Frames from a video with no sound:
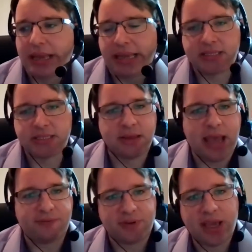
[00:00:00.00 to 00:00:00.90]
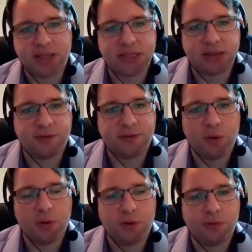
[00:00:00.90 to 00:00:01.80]
it's advocating
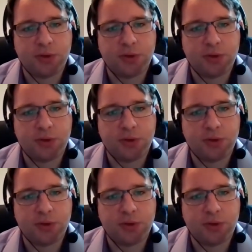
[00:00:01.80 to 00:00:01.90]
for